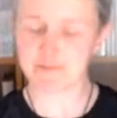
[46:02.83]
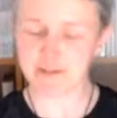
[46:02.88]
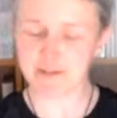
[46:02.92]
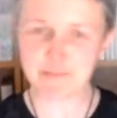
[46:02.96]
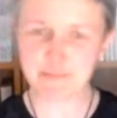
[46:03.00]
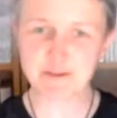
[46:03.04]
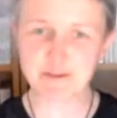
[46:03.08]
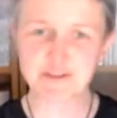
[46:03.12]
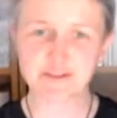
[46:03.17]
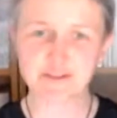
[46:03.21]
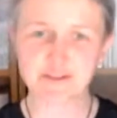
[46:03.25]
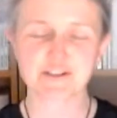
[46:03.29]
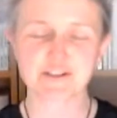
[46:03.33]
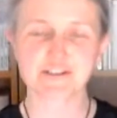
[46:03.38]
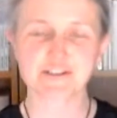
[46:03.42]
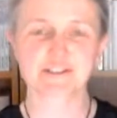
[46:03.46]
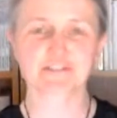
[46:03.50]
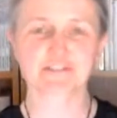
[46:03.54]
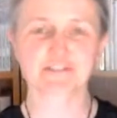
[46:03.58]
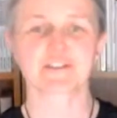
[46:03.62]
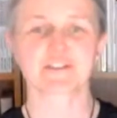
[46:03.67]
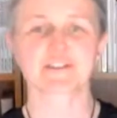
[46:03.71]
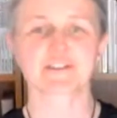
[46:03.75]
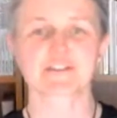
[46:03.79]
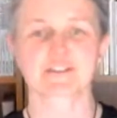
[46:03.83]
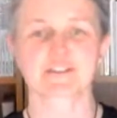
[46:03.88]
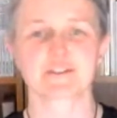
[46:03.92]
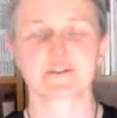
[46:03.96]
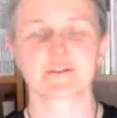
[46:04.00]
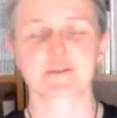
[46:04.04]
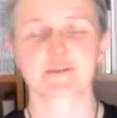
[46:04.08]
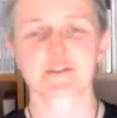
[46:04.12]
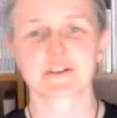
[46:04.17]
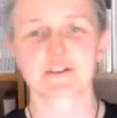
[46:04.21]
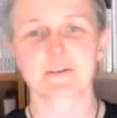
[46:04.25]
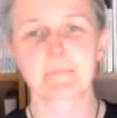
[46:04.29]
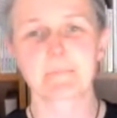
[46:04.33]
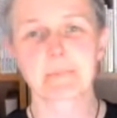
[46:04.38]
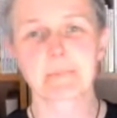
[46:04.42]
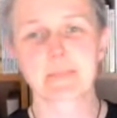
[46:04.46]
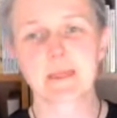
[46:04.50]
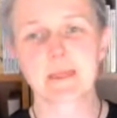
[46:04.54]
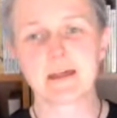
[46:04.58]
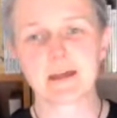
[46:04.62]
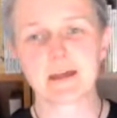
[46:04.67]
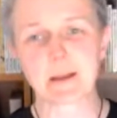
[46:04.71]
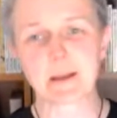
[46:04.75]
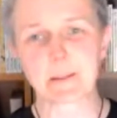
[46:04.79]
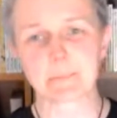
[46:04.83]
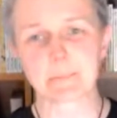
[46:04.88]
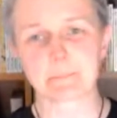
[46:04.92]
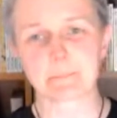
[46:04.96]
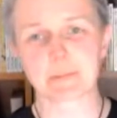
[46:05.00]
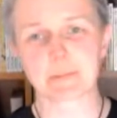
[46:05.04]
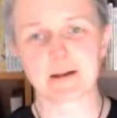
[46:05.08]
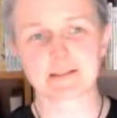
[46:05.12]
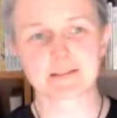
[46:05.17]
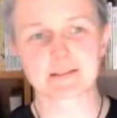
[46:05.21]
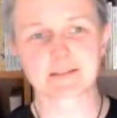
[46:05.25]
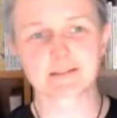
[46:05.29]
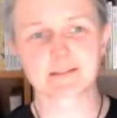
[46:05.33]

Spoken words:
much trust the first solution. But